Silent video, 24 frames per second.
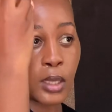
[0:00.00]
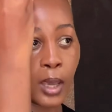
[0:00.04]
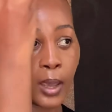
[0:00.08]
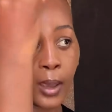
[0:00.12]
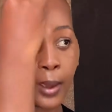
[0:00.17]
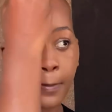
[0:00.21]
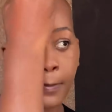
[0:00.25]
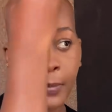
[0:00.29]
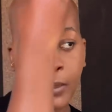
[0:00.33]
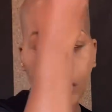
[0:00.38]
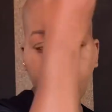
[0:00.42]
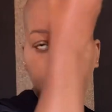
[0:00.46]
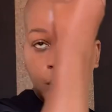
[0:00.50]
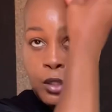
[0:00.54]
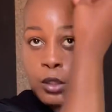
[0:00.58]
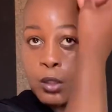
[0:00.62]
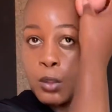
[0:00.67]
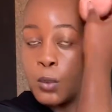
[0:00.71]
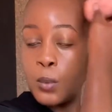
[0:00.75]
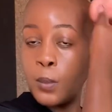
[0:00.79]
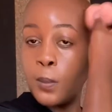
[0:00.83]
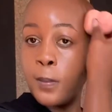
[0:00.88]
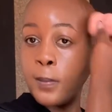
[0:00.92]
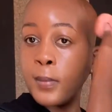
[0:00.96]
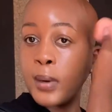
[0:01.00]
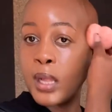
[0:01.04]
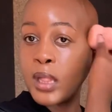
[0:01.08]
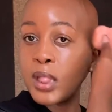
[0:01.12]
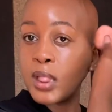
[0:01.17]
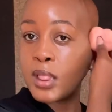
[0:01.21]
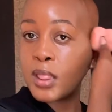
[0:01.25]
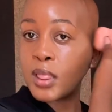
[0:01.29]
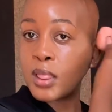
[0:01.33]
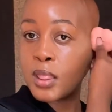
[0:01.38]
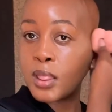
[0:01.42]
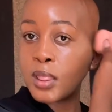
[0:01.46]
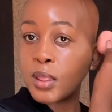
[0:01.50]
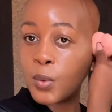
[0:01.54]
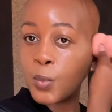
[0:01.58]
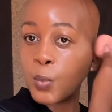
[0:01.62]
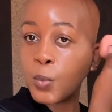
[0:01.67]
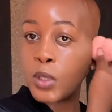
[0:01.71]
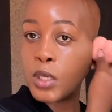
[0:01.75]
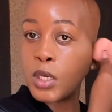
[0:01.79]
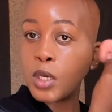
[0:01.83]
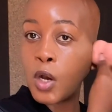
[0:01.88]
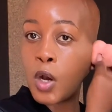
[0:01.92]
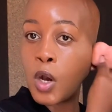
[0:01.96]
Happy new month.
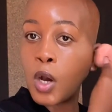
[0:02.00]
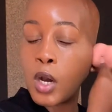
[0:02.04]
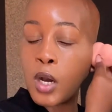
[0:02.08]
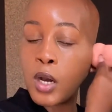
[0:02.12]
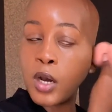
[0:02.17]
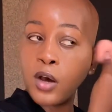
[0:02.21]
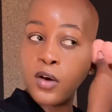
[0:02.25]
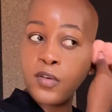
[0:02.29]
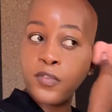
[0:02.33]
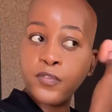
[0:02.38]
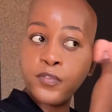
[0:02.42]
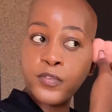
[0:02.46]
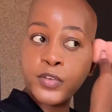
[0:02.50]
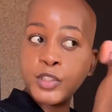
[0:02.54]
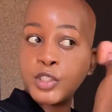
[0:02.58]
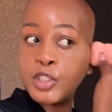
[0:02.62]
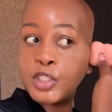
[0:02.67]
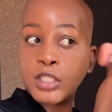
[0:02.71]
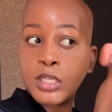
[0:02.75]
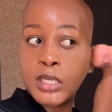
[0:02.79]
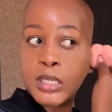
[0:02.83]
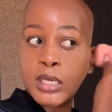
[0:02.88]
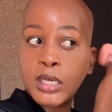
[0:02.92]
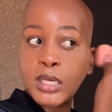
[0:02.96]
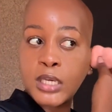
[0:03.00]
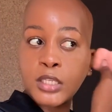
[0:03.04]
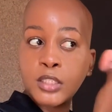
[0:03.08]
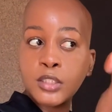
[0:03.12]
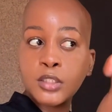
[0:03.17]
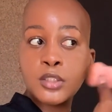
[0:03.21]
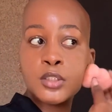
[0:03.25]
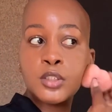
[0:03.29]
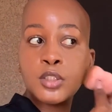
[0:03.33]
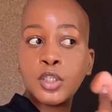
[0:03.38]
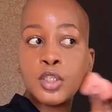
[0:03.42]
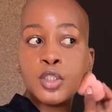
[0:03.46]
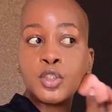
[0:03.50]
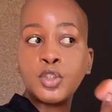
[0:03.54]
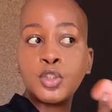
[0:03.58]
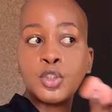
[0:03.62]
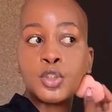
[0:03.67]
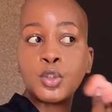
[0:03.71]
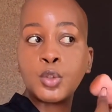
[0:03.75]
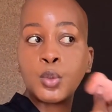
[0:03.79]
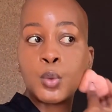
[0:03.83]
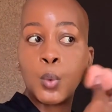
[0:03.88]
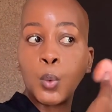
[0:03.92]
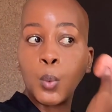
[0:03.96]
We are officially in
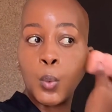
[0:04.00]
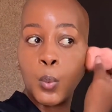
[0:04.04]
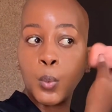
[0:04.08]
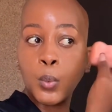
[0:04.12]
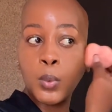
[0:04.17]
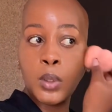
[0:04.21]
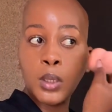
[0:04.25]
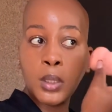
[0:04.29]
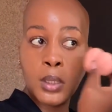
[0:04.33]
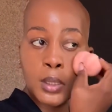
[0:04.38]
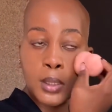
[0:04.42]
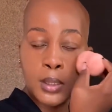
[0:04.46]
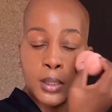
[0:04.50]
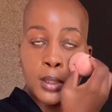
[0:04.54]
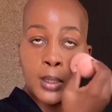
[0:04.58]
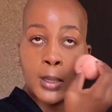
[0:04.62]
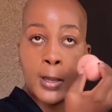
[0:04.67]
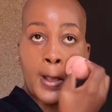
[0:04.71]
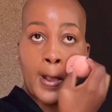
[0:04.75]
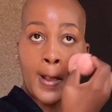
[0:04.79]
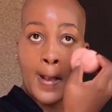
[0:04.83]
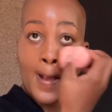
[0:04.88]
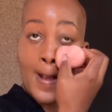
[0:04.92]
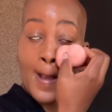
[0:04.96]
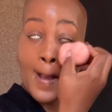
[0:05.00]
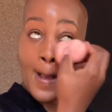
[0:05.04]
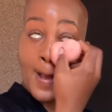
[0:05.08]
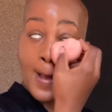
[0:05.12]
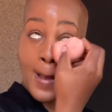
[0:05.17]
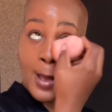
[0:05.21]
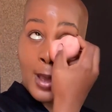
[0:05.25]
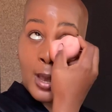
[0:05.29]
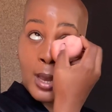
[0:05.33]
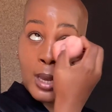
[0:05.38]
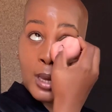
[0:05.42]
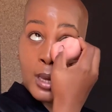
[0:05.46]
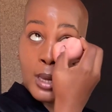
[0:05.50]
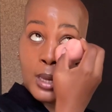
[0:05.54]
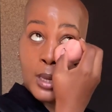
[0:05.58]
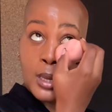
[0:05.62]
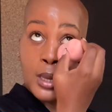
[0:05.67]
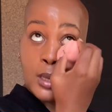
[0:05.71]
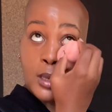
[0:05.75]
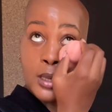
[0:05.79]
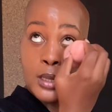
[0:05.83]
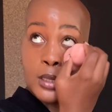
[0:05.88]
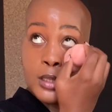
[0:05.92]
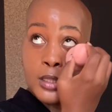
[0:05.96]
June.
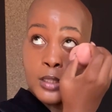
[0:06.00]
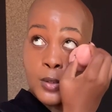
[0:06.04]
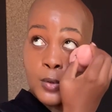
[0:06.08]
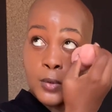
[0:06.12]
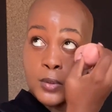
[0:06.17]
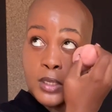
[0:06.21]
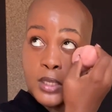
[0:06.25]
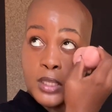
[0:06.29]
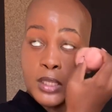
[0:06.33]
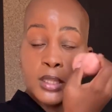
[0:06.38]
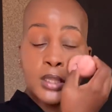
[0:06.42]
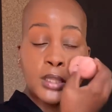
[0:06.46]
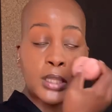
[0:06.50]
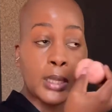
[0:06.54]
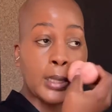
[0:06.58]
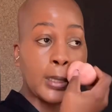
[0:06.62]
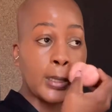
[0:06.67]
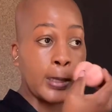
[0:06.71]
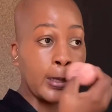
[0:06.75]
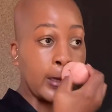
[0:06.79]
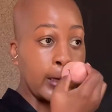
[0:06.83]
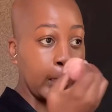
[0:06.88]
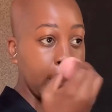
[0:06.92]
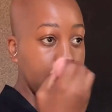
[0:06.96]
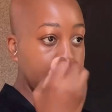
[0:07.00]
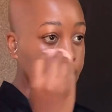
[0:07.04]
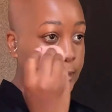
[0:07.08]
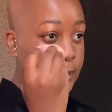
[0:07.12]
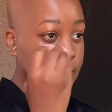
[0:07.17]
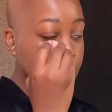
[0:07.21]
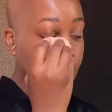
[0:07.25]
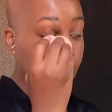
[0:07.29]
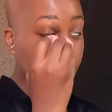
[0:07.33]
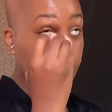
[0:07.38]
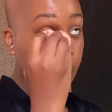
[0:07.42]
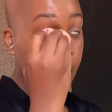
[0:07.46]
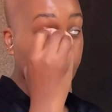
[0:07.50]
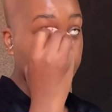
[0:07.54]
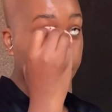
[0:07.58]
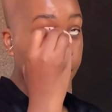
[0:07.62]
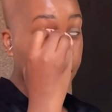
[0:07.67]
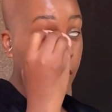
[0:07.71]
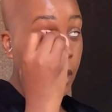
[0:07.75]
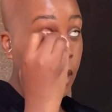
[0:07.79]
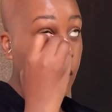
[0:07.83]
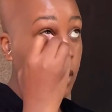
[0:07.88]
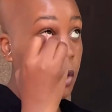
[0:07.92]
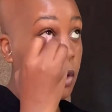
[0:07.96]
The only thing is I am
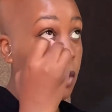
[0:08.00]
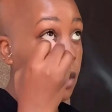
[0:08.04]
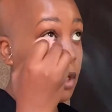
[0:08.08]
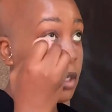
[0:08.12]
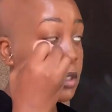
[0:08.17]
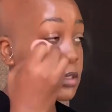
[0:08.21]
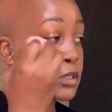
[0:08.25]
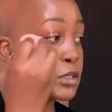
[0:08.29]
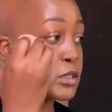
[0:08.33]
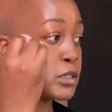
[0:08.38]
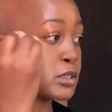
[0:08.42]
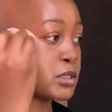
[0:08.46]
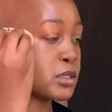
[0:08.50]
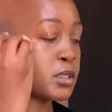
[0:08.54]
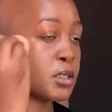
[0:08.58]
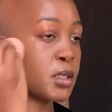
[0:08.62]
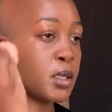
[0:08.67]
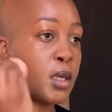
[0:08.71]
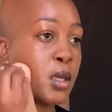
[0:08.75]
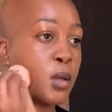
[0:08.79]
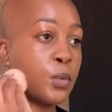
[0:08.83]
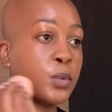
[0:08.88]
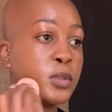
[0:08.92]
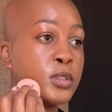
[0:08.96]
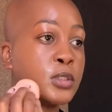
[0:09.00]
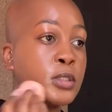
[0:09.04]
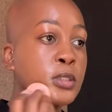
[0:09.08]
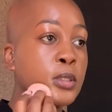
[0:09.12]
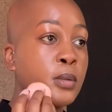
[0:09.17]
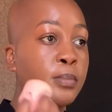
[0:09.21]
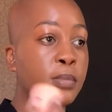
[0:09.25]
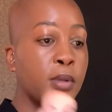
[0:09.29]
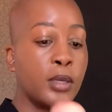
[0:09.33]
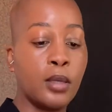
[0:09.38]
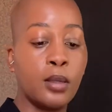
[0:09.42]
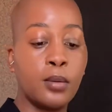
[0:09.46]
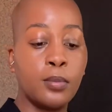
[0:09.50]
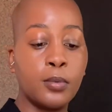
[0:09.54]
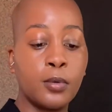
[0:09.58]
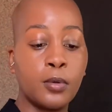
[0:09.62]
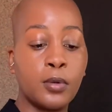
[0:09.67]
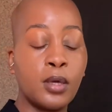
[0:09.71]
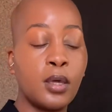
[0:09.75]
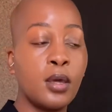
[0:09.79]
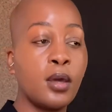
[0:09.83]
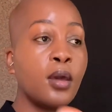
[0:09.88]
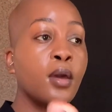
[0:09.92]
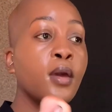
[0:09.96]
not a winter babe,
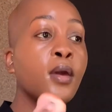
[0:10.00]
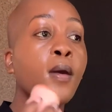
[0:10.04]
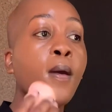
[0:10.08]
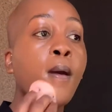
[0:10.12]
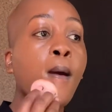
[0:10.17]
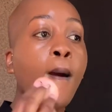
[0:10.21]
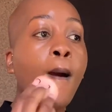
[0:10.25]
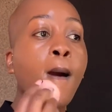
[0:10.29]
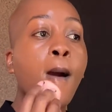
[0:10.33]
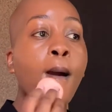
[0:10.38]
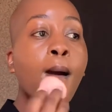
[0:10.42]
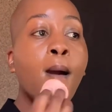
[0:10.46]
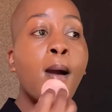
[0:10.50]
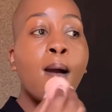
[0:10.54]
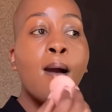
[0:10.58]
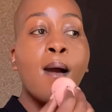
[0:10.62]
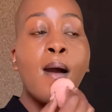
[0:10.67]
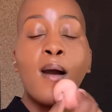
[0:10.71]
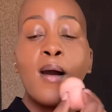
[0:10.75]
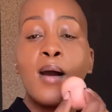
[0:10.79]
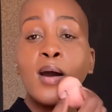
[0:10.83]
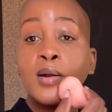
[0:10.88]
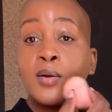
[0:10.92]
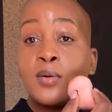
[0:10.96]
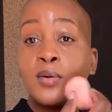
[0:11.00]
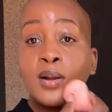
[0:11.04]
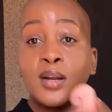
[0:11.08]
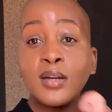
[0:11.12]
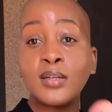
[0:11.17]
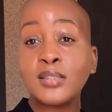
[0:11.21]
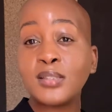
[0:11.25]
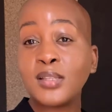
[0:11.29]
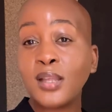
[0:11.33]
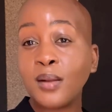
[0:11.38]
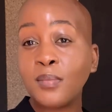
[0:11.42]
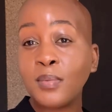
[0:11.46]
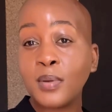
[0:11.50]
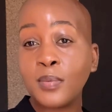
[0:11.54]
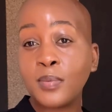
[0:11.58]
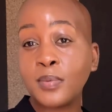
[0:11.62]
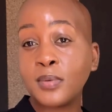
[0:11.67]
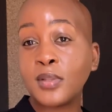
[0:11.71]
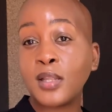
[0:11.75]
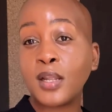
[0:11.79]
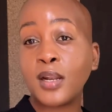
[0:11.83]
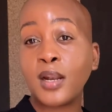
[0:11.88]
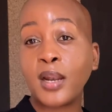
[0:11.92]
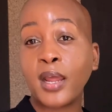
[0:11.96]
okay? I don't understand
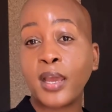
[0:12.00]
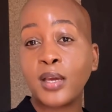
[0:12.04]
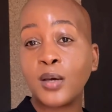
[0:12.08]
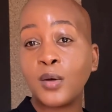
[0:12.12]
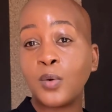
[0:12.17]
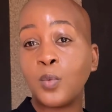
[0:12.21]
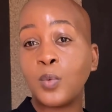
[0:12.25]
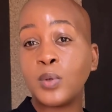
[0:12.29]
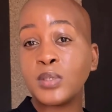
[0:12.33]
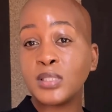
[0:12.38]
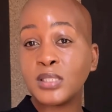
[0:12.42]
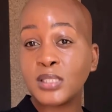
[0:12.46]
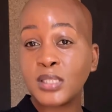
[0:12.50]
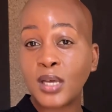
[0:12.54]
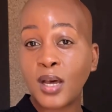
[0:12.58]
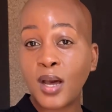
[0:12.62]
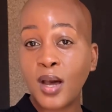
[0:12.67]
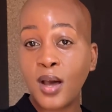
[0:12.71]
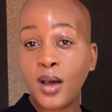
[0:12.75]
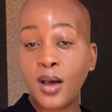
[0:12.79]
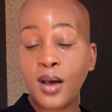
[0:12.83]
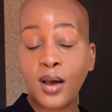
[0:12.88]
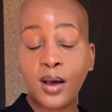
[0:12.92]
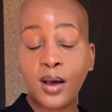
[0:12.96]
people that like winter.